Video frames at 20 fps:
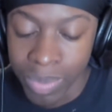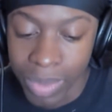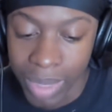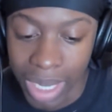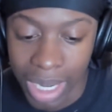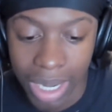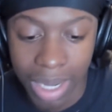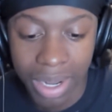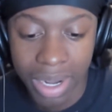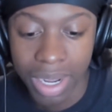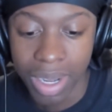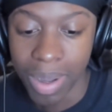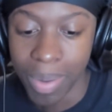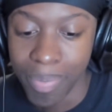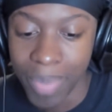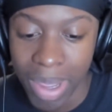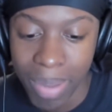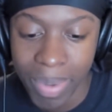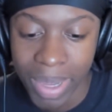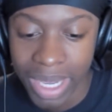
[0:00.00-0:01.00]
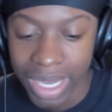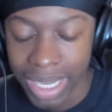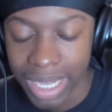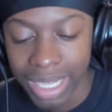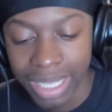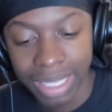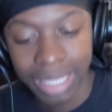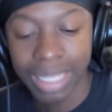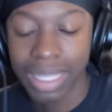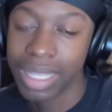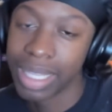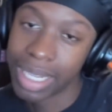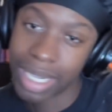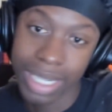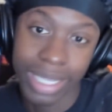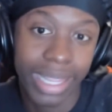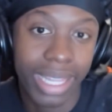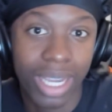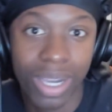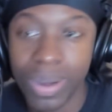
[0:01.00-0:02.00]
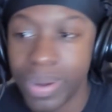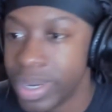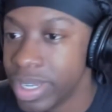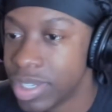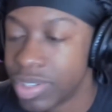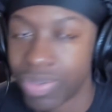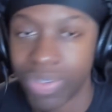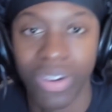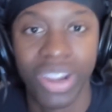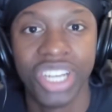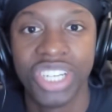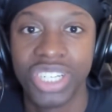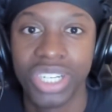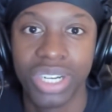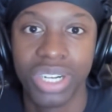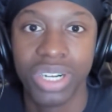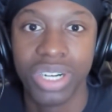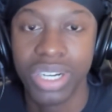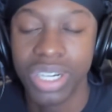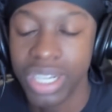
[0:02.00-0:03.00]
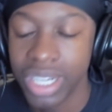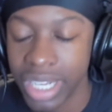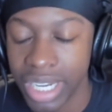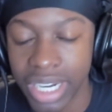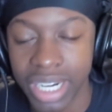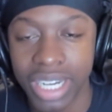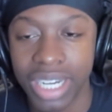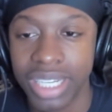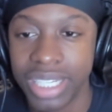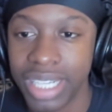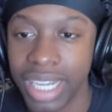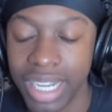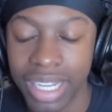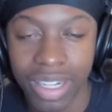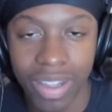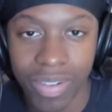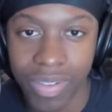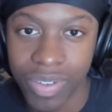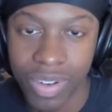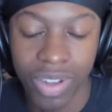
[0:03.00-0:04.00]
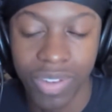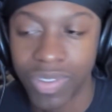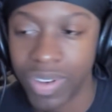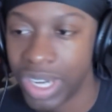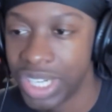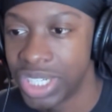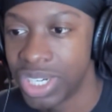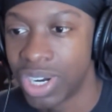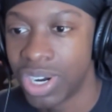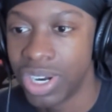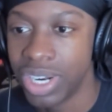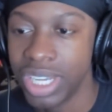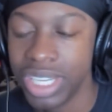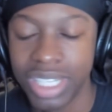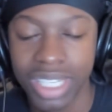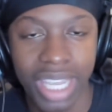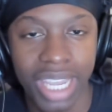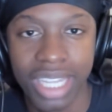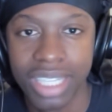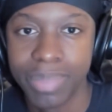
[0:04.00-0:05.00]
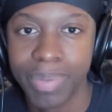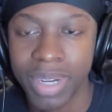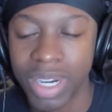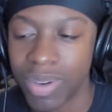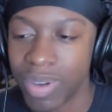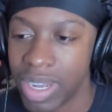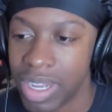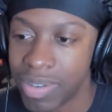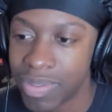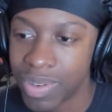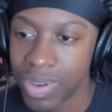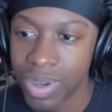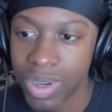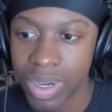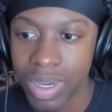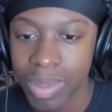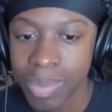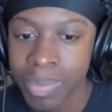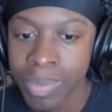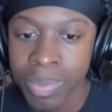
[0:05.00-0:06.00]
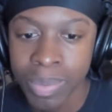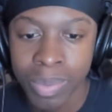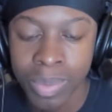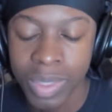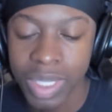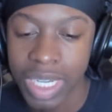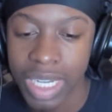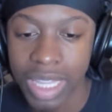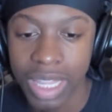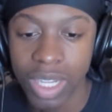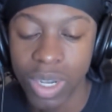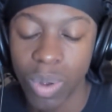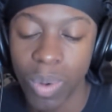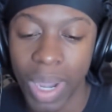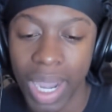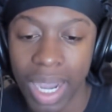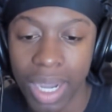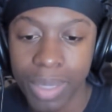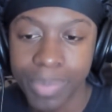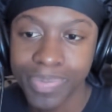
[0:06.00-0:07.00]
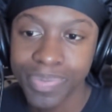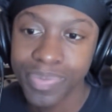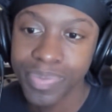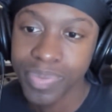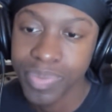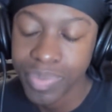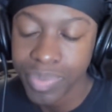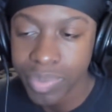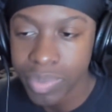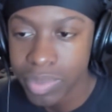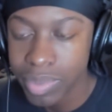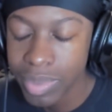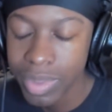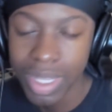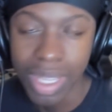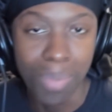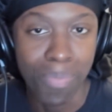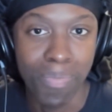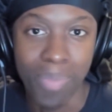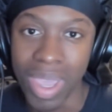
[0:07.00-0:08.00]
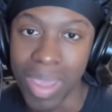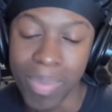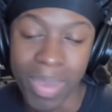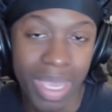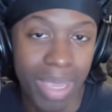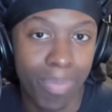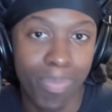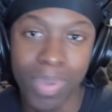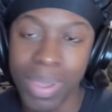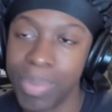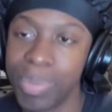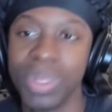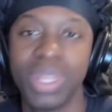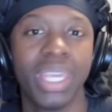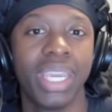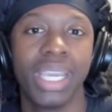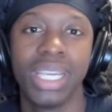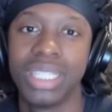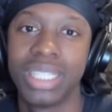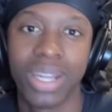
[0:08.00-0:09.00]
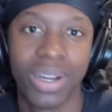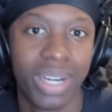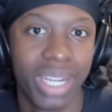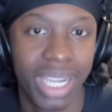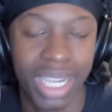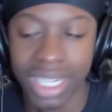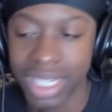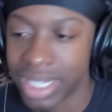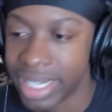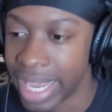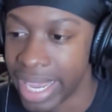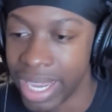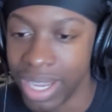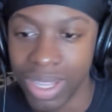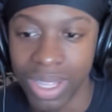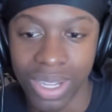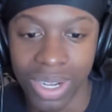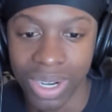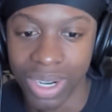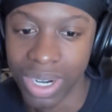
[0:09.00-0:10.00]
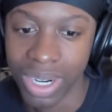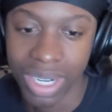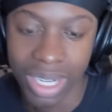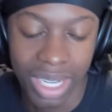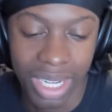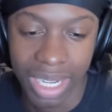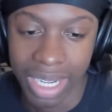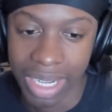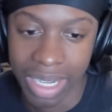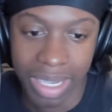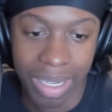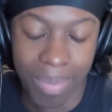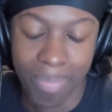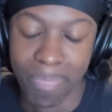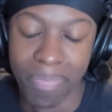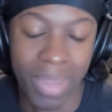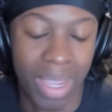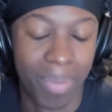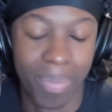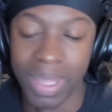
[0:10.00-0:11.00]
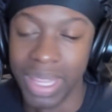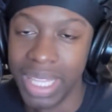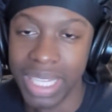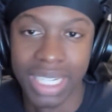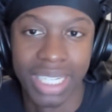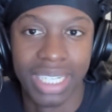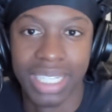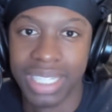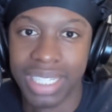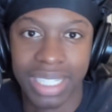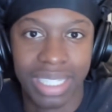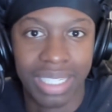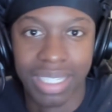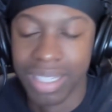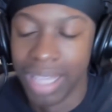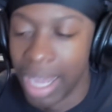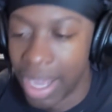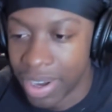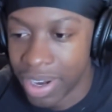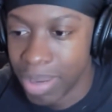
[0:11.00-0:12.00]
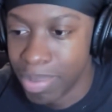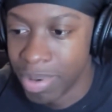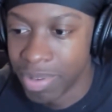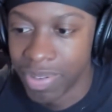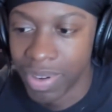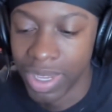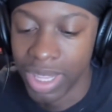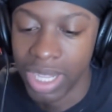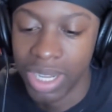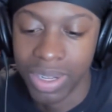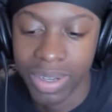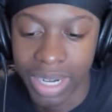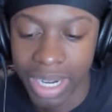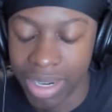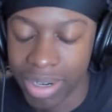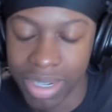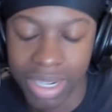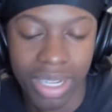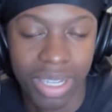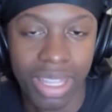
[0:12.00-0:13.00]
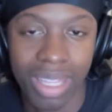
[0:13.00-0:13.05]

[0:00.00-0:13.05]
I don't know. Maybe because Lone is fresher, you know what I'm saying? The fresher artist. Ken's been around for a little while. Maybe people think he's starting to get stale, or maybe they just, I don't know, prefer Lone. I don't know.